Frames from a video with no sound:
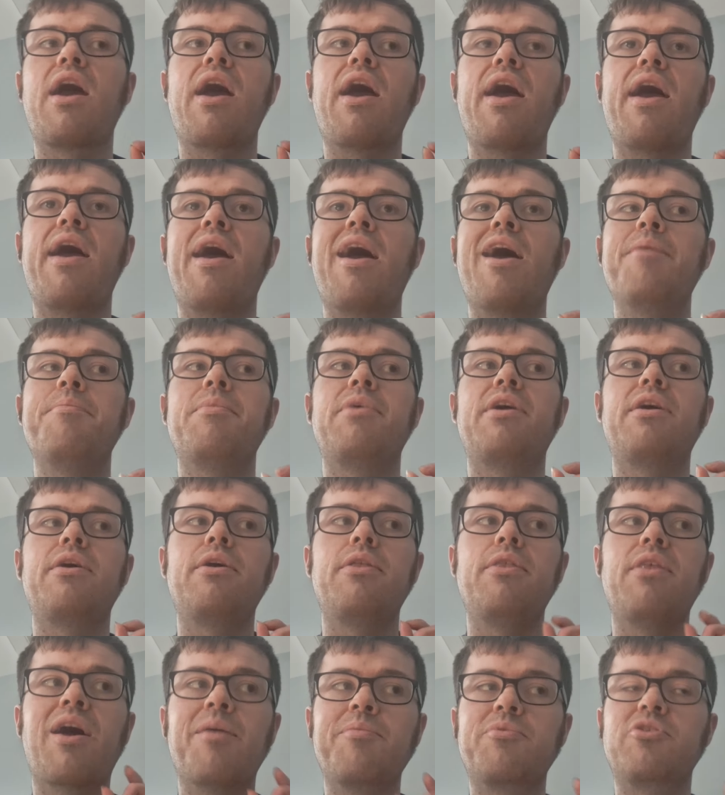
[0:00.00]
I'm
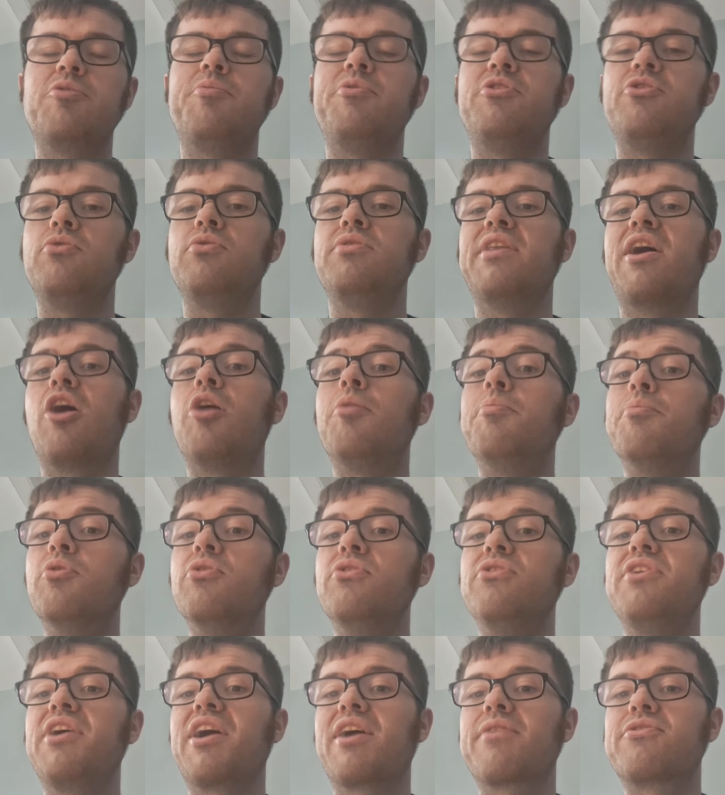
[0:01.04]
going to be doing that on
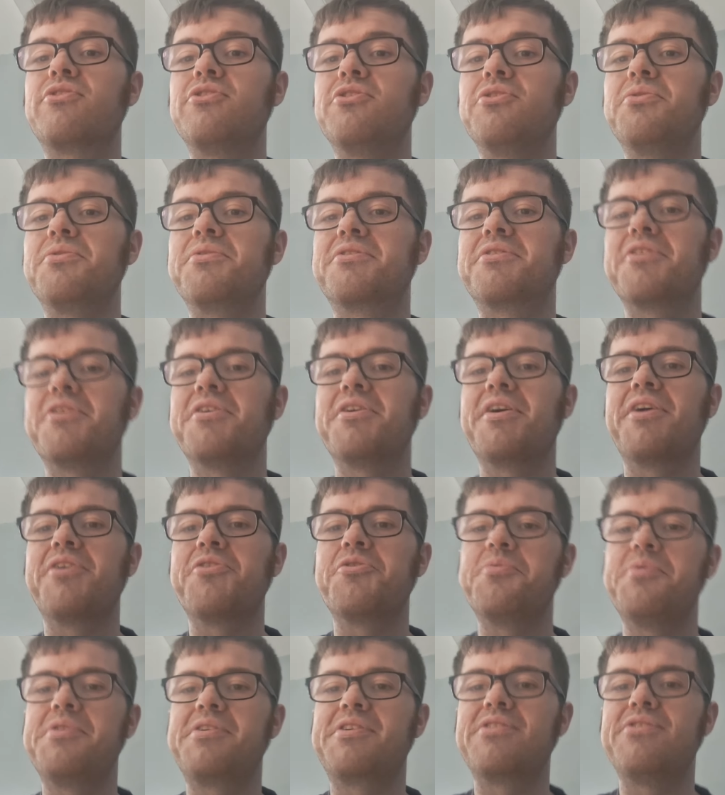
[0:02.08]
Monday afternoon, so I
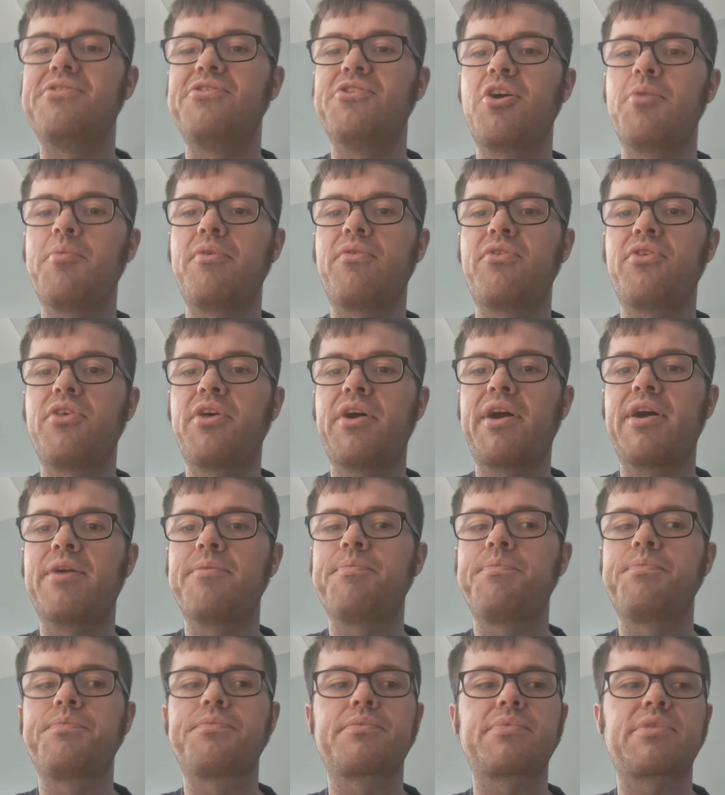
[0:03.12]
hope you can join me for that.
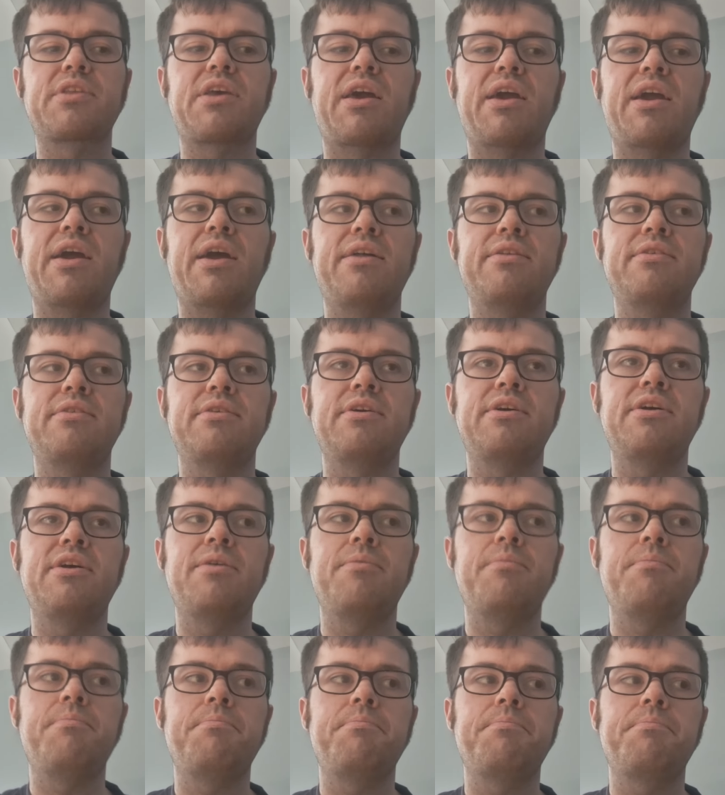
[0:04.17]

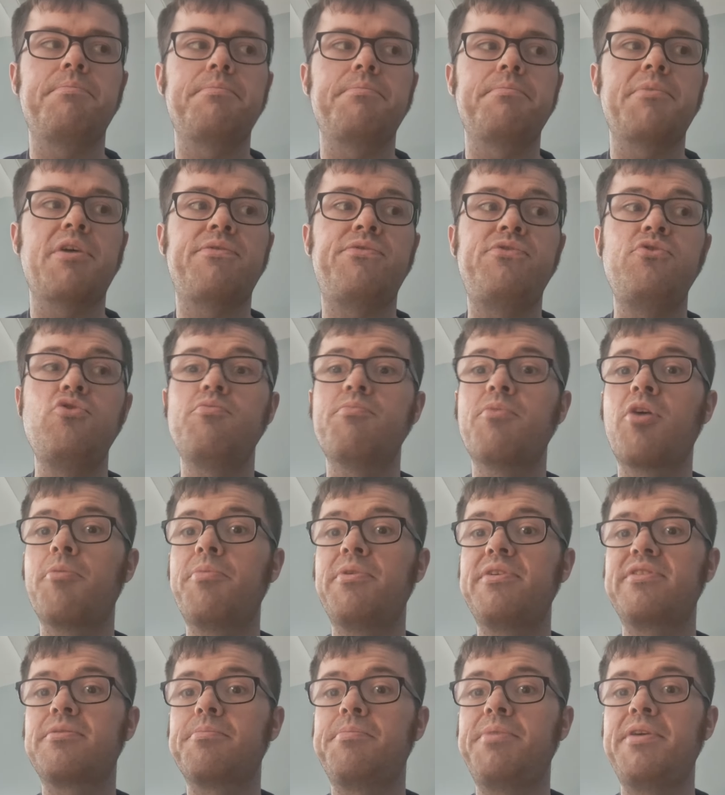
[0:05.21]
And a few more
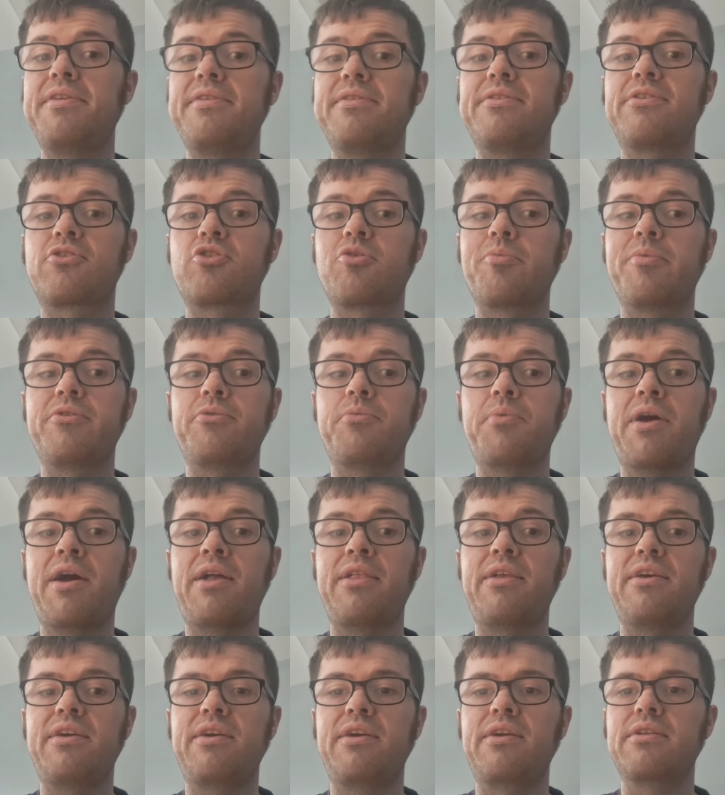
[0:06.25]
bits and pieces to come as
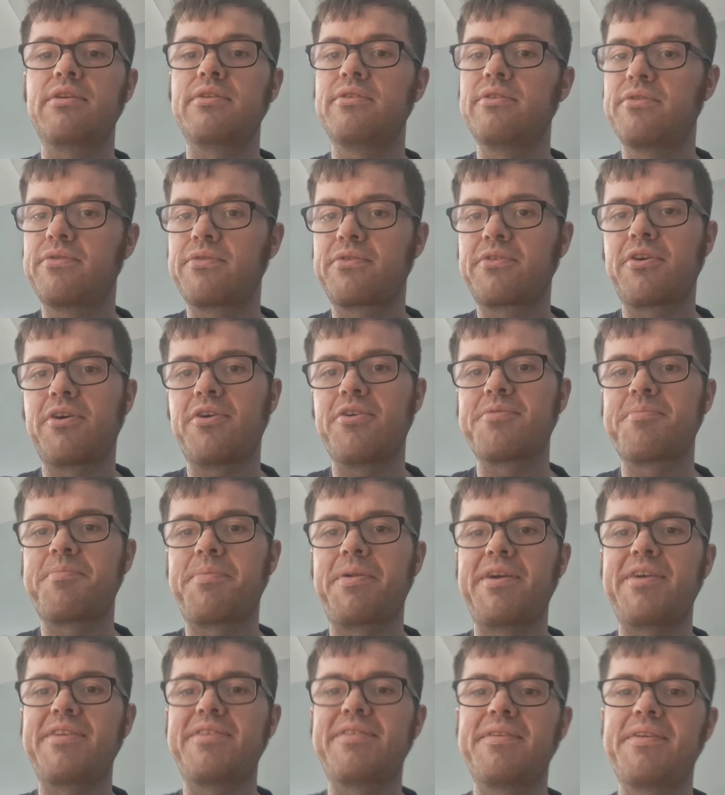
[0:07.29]
well. England, of course,
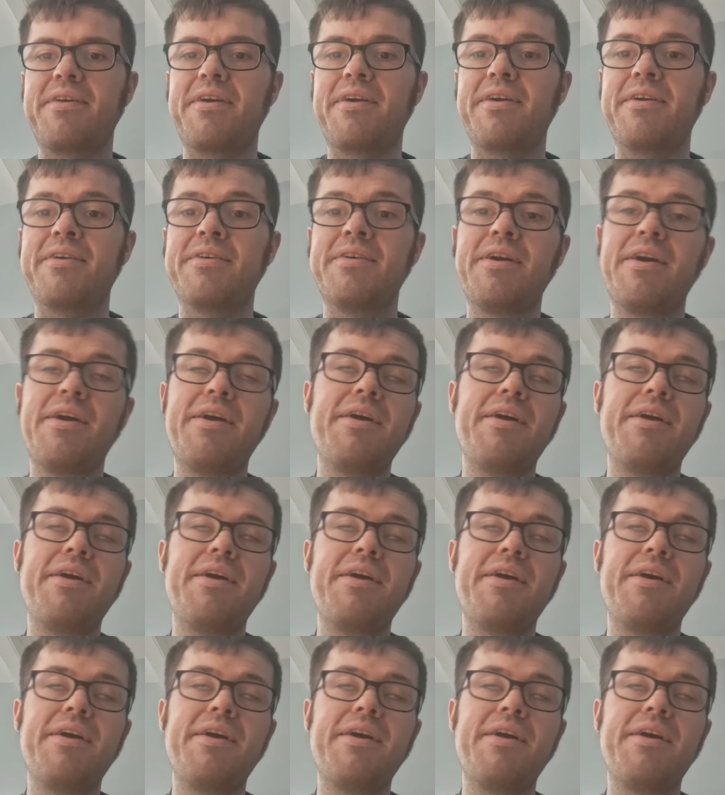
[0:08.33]
playing today.